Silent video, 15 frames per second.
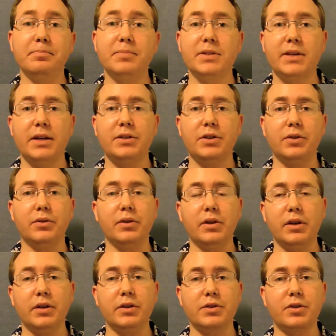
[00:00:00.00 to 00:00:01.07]
Stay tuned.
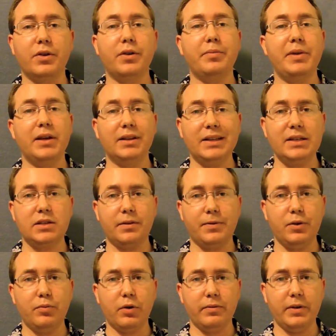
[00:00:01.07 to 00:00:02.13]
There's going to be at least a
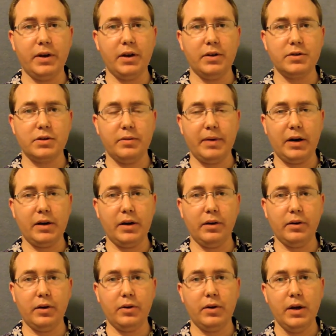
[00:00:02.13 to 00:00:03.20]
few more videos about
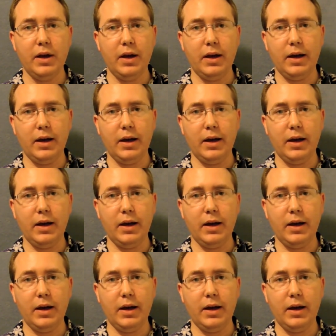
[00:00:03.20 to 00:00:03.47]
Hero.